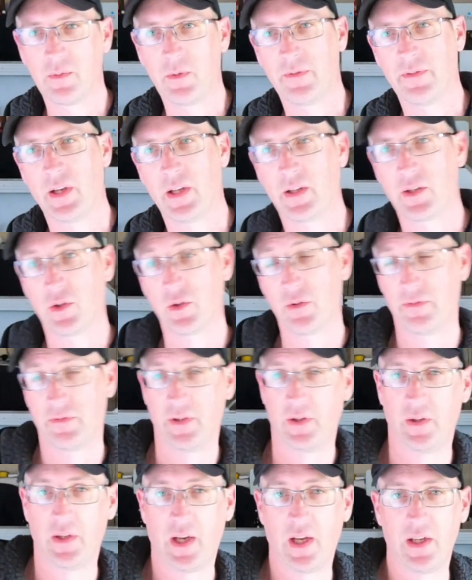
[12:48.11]
We've had a good
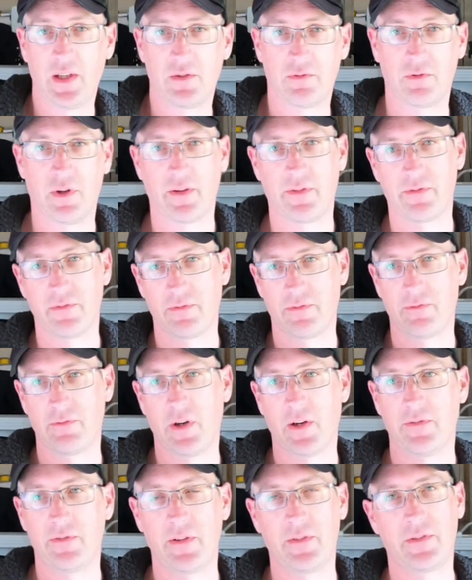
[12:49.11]
few days, rough,
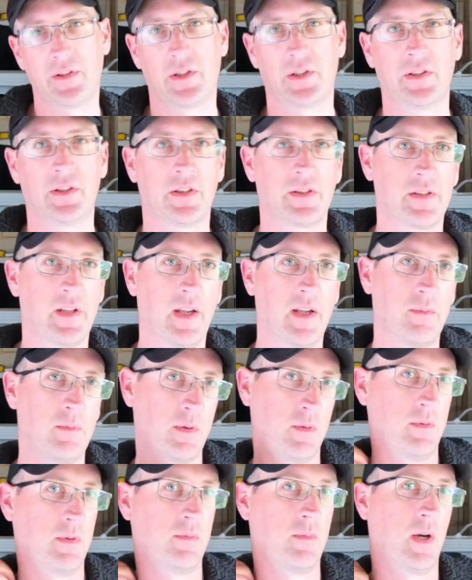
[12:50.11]
roughly fishing the same,
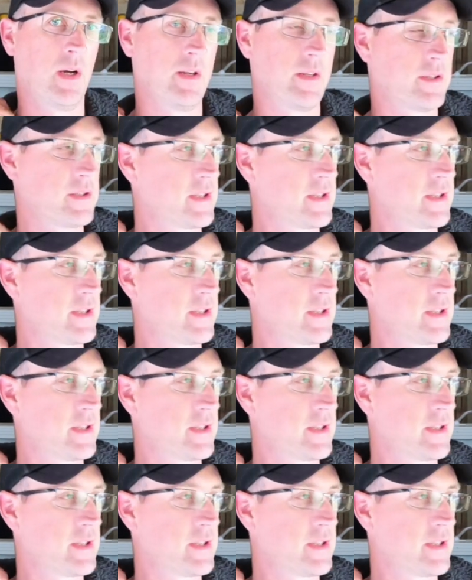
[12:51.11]
but with minor